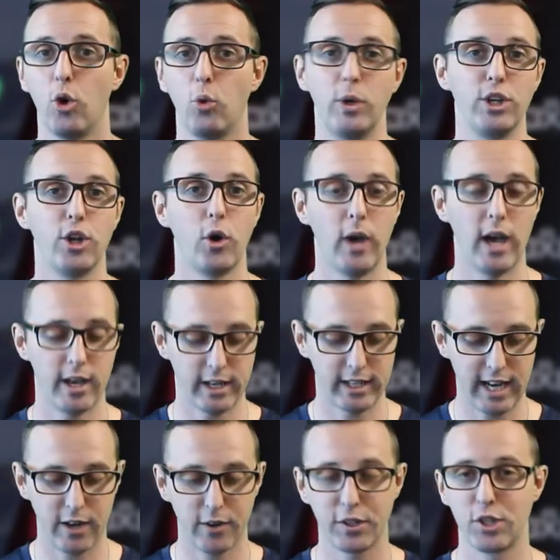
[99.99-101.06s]
We know how to
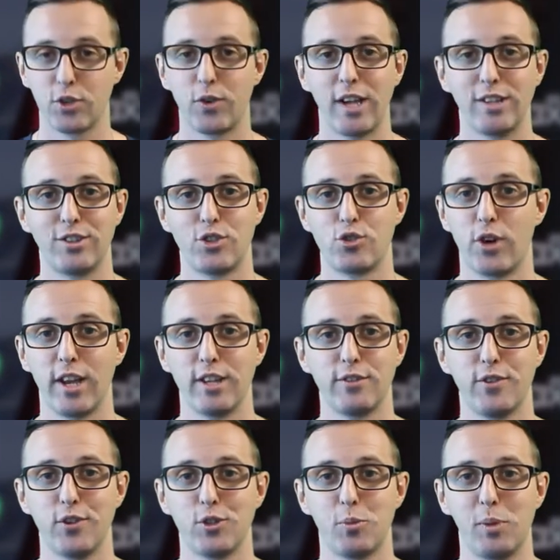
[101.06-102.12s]
characterize the
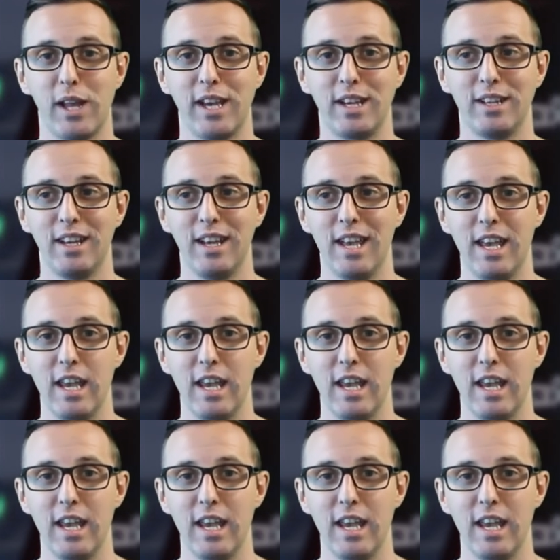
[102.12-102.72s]
transverse plane.